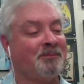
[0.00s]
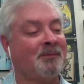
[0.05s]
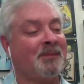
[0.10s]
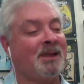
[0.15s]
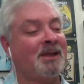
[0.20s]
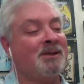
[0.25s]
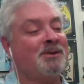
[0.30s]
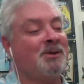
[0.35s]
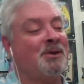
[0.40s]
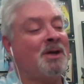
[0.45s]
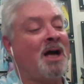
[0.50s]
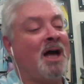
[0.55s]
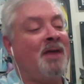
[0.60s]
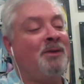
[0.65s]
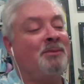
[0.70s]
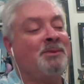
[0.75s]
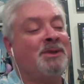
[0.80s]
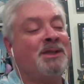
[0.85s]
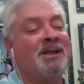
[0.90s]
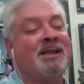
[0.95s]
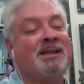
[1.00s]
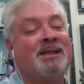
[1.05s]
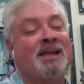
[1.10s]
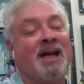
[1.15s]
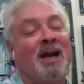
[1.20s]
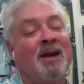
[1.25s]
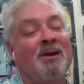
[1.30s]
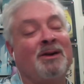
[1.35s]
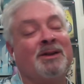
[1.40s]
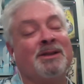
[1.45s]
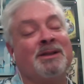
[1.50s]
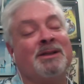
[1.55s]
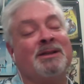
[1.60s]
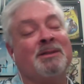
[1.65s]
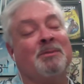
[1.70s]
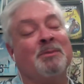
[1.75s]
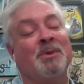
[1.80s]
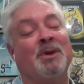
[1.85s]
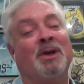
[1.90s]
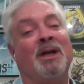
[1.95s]
So Gotham City Sirens is a
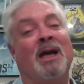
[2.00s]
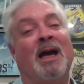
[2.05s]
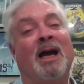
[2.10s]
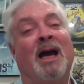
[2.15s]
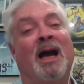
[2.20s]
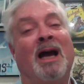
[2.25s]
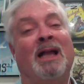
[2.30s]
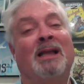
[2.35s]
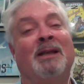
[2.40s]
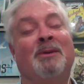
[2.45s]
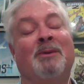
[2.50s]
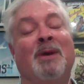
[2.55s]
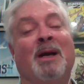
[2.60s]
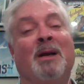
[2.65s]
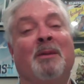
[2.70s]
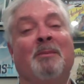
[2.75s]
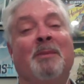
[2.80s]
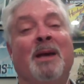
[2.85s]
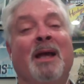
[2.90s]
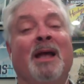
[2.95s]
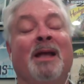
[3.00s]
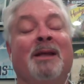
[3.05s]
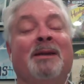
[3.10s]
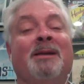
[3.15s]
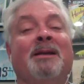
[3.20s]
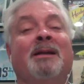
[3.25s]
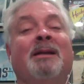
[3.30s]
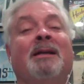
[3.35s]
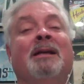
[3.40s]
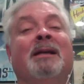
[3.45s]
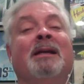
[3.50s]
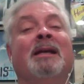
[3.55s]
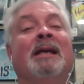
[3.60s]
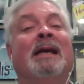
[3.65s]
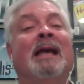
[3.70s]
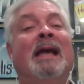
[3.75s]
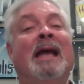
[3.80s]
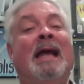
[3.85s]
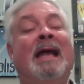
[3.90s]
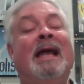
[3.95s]
book I highly recommend.
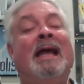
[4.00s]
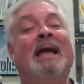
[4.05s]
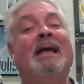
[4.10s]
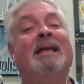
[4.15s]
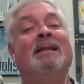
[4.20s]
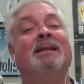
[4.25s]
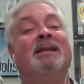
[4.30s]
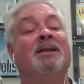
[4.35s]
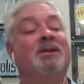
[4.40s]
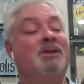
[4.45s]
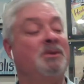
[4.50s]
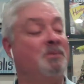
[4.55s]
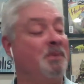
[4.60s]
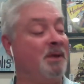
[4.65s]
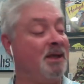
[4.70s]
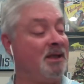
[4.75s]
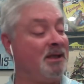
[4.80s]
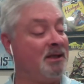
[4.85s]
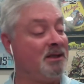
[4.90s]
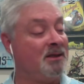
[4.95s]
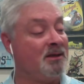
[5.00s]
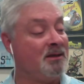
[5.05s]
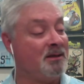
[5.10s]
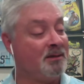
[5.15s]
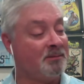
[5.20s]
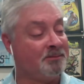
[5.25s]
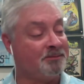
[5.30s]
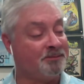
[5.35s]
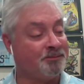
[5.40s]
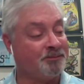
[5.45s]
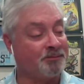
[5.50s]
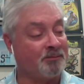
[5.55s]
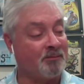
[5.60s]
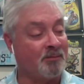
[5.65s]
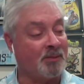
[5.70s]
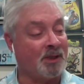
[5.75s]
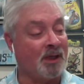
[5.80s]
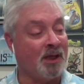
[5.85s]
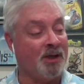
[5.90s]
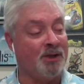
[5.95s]
And there's been
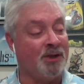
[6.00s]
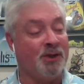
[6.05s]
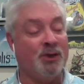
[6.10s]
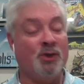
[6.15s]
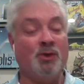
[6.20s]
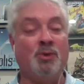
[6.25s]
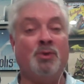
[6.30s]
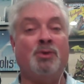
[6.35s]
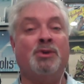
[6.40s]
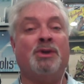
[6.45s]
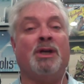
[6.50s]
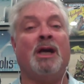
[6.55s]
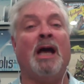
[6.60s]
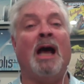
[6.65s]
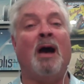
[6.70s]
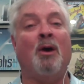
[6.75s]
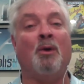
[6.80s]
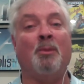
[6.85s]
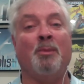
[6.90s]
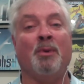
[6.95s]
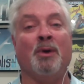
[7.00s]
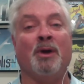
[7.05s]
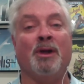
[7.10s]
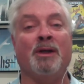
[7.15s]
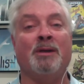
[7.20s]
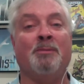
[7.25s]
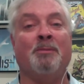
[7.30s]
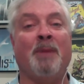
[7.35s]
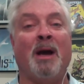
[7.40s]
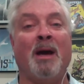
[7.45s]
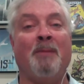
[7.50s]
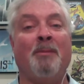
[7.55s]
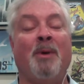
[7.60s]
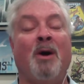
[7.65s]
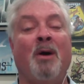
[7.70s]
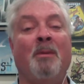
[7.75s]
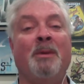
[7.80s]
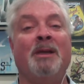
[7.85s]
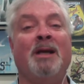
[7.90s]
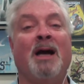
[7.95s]
a huge output by
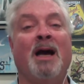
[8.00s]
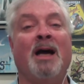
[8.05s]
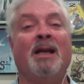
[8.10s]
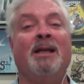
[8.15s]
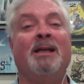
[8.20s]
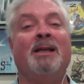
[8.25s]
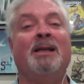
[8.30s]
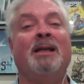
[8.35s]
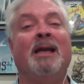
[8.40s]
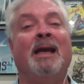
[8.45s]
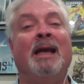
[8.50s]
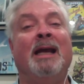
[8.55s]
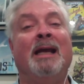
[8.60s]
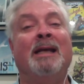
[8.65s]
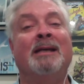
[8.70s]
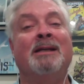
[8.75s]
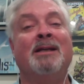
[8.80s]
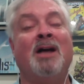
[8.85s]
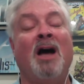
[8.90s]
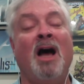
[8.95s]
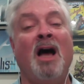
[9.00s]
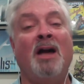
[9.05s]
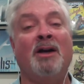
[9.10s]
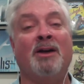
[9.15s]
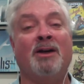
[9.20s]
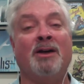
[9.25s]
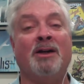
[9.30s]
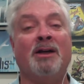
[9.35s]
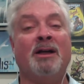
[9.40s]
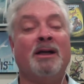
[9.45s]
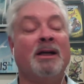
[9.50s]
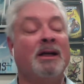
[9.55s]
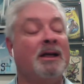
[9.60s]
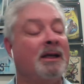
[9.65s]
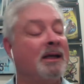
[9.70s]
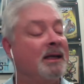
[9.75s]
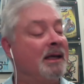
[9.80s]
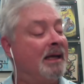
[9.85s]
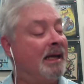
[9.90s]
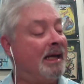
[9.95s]
Palmiotti and Connor.
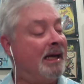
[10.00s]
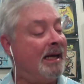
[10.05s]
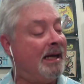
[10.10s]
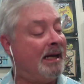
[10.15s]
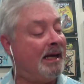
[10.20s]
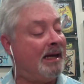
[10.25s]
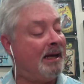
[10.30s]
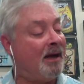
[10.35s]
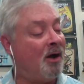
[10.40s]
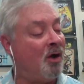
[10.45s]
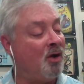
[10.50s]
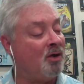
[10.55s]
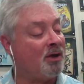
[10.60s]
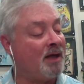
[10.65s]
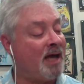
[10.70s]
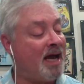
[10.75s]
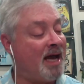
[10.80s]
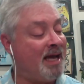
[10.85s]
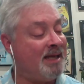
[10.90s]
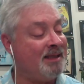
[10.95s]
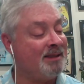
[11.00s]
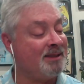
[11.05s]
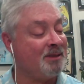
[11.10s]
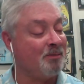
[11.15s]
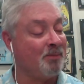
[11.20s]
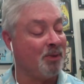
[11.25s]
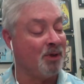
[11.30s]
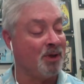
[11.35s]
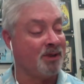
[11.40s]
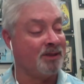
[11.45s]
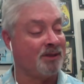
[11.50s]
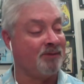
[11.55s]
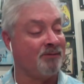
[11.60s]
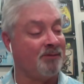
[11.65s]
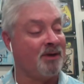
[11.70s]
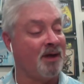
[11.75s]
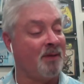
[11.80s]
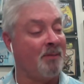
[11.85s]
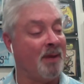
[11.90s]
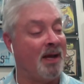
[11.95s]
All kinds of books have
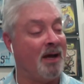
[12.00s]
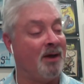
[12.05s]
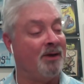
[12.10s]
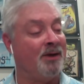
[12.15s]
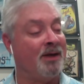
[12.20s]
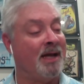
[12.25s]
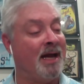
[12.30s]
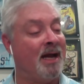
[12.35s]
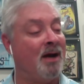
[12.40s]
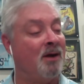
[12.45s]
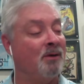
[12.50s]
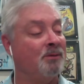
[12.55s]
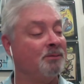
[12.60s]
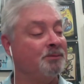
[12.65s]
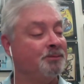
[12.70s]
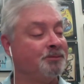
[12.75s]
come out now,